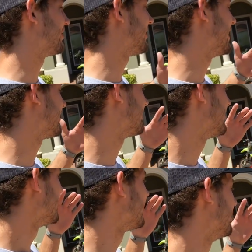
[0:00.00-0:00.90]
just like
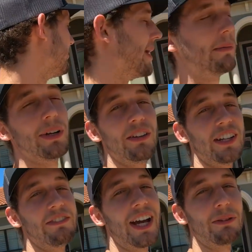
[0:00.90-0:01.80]
the memories
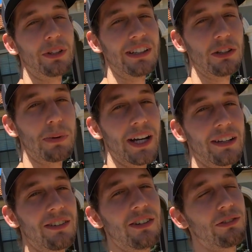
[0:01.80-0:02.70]
I've had with these
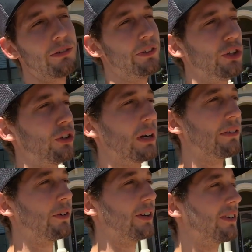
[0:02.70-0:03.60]
bikes, and just for future
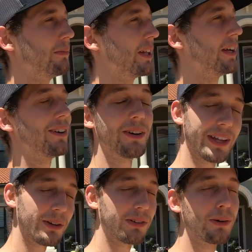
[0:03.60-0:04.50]
reference to be like, oh,
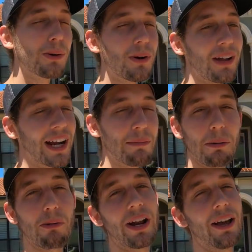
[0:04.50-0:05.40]
that was cool. Like, I
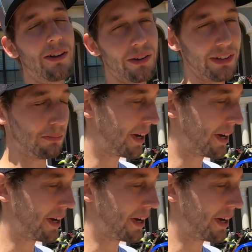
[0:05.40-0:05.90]
remember when I had all these